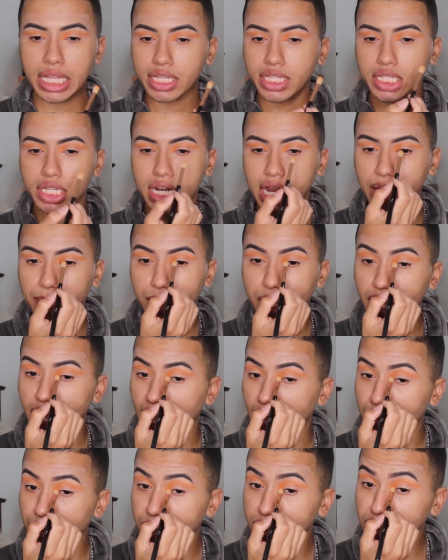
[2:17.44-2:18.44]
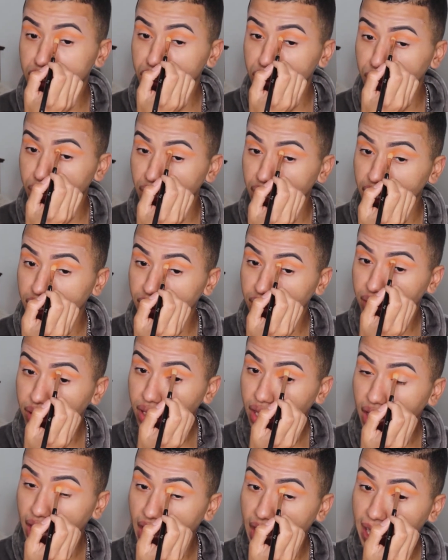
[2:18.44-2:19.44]
to 9 p.m. to eat.
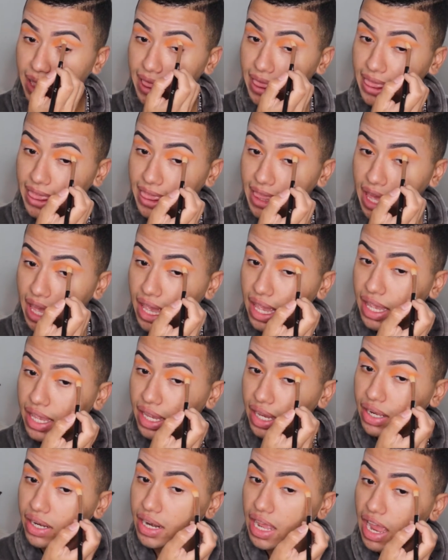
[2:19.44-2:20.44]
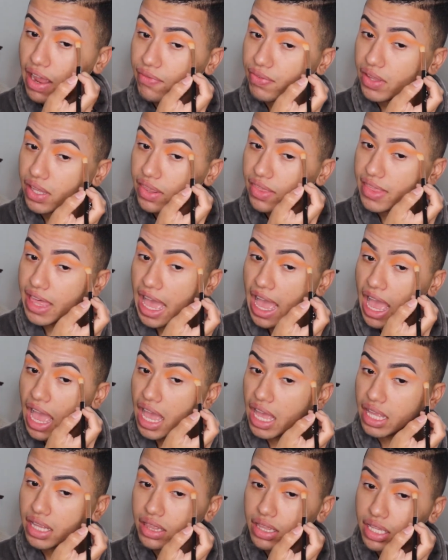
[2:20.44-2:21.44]
And then after
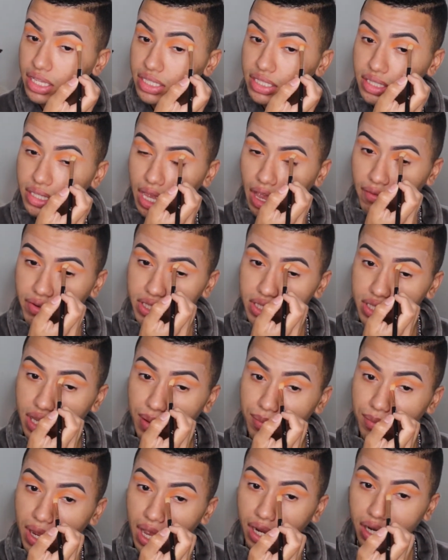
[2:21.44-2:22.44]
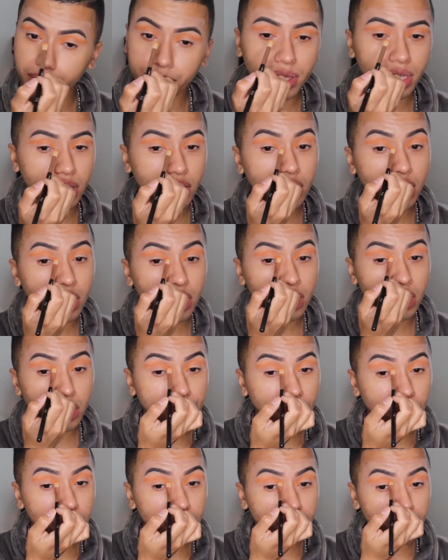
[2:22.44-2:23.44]
that, obviously I'm not gonna be eating.
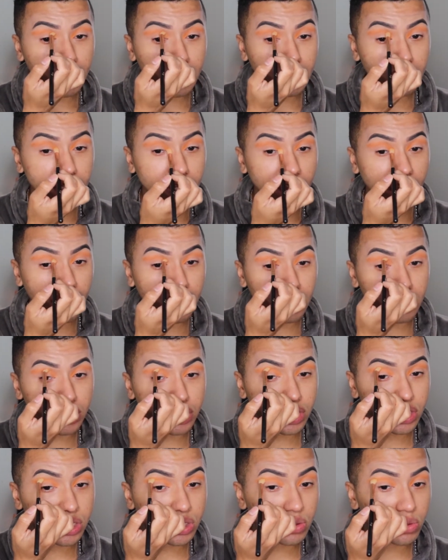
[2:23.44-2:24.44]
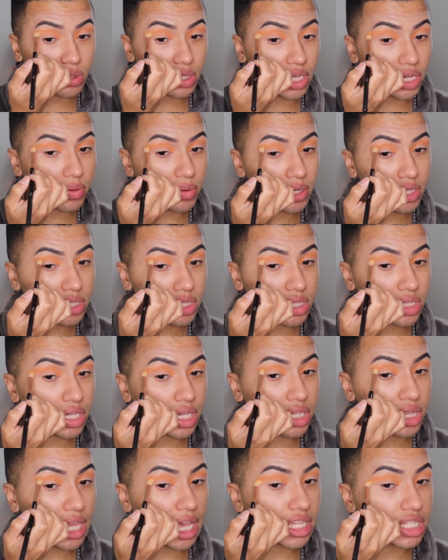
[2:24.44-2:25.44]
I'm only gonna try to just do liquids,
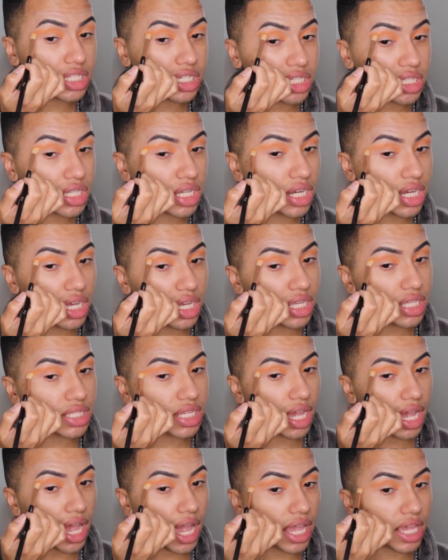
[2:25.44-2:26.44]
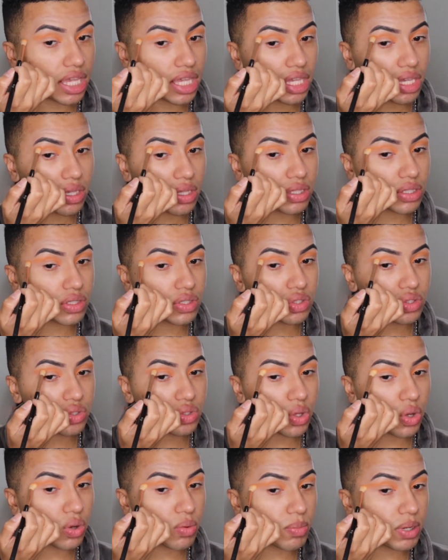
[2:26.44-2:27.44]
and that's just cause I eat
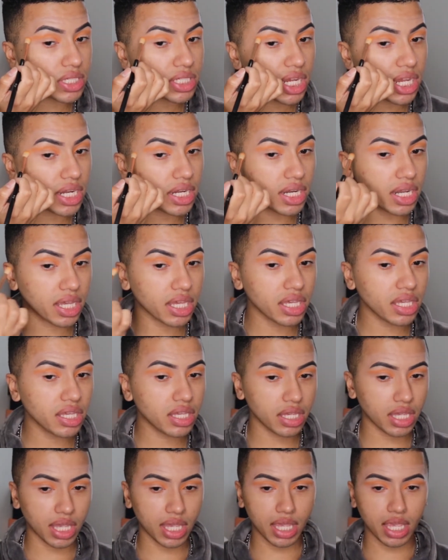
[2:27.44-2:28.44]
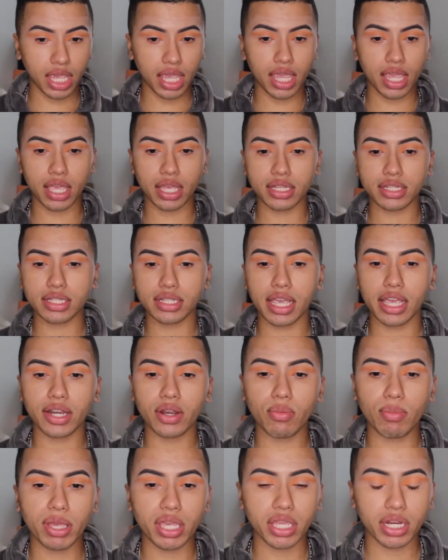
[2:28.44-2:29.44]
so much at night, and I
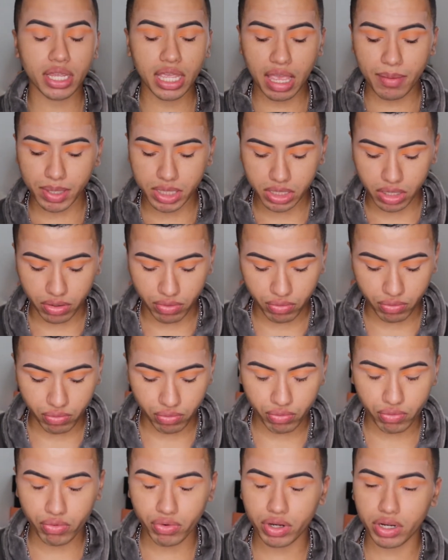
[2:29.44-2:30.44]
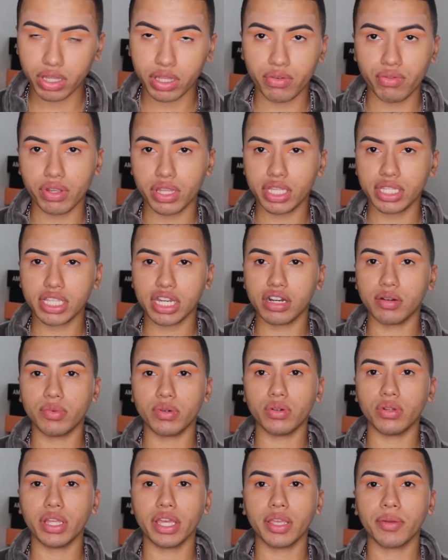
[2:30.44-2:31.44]
know my eating habits are really
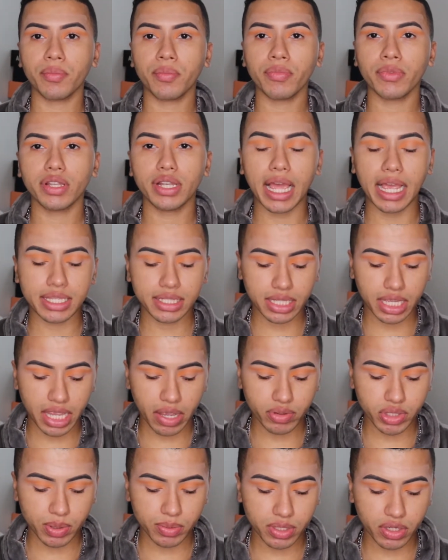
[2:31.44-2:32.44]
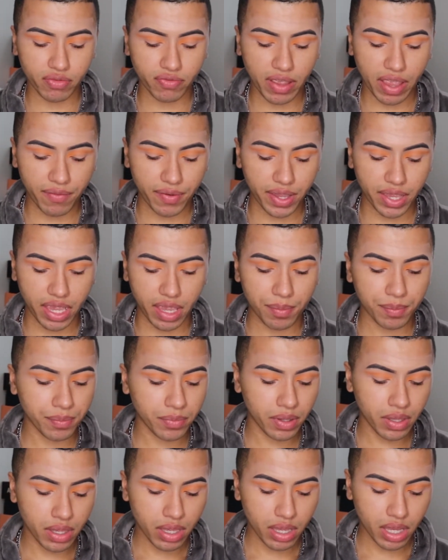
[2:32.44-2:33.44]
terrible. Like last night I was up till 5 a.m.
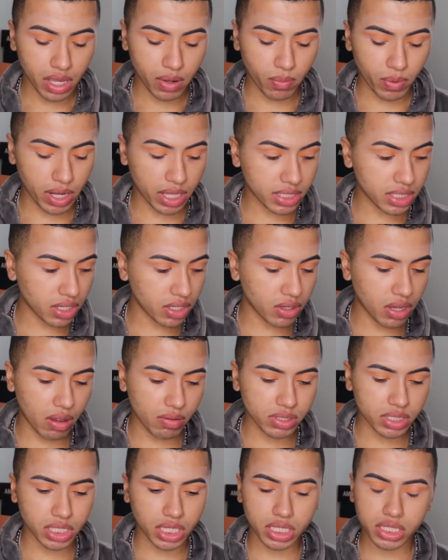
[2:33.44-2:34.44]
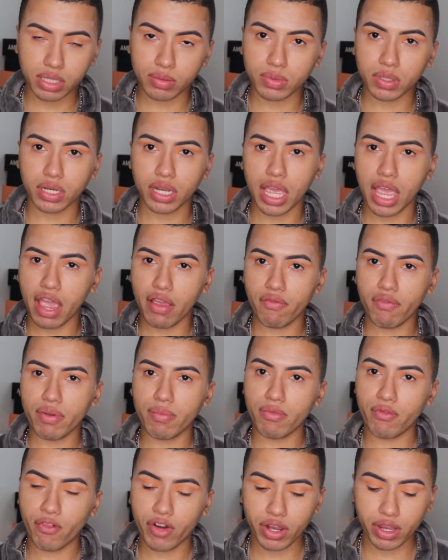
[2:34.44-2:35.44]
and when I tell you I was eating something every
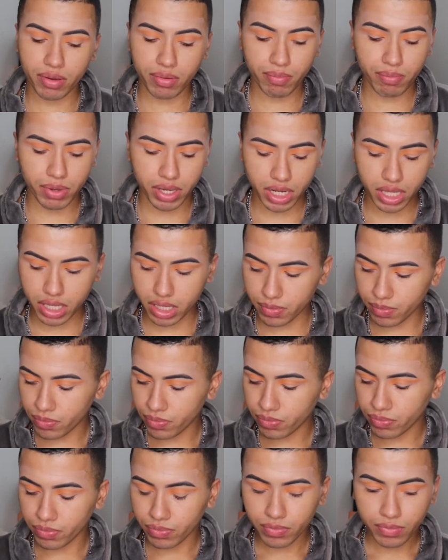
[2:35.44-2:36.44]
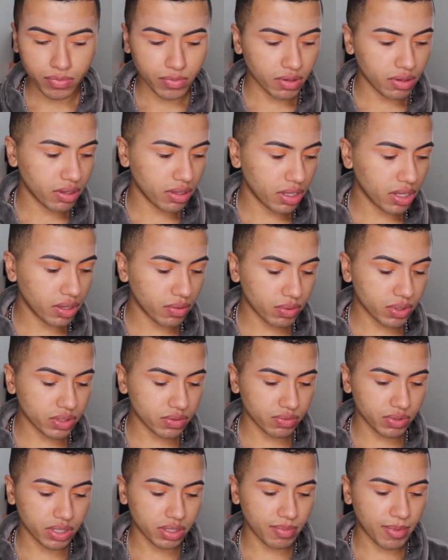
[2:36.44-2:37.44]
freaking minute, it was
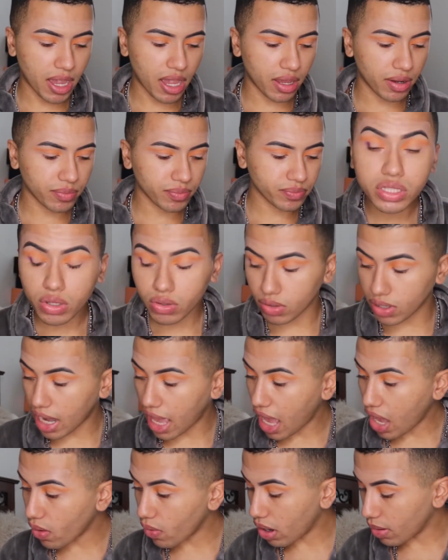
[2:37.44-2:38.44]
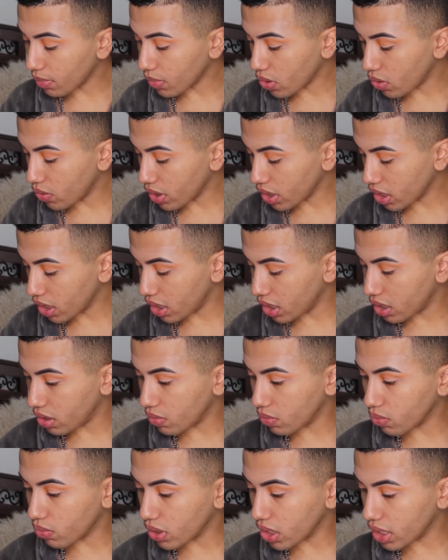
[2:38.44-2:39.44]
really bad. So now I'm going
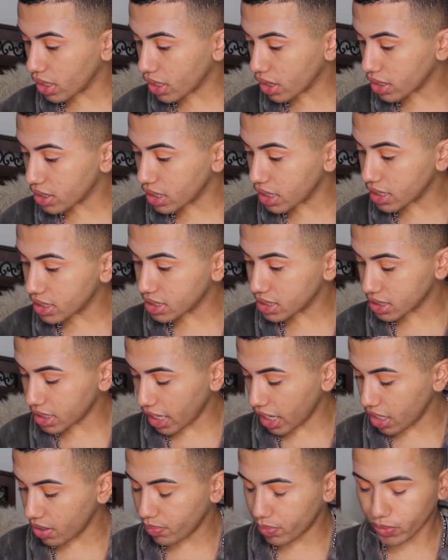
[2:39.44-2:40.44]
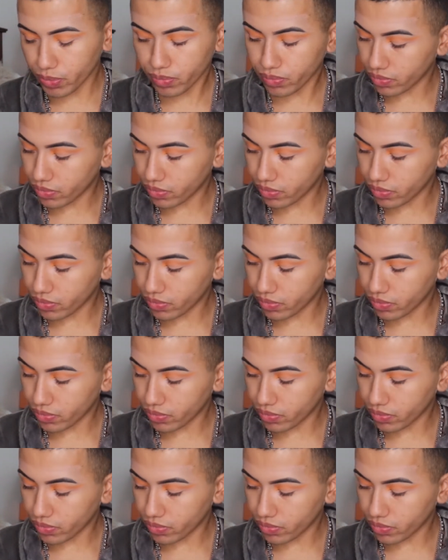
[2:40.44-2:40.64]
in with Escape,